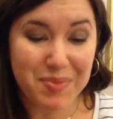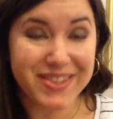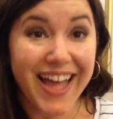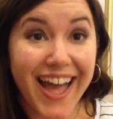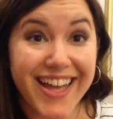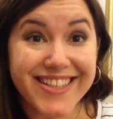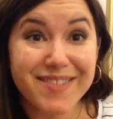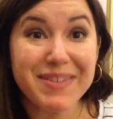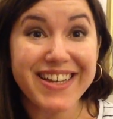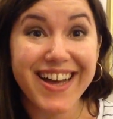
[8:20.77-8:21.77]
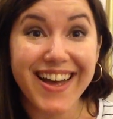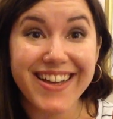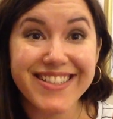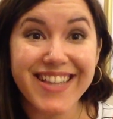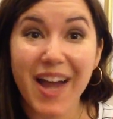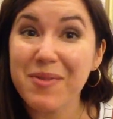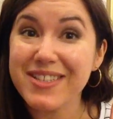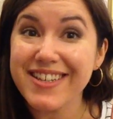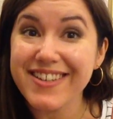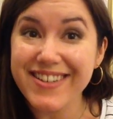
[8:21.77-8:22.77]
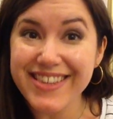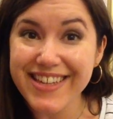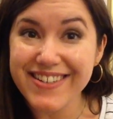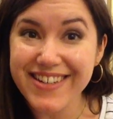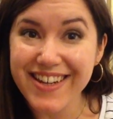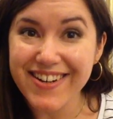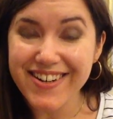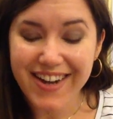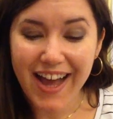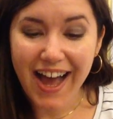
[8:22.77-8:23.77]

but that's because I was a good little knitter.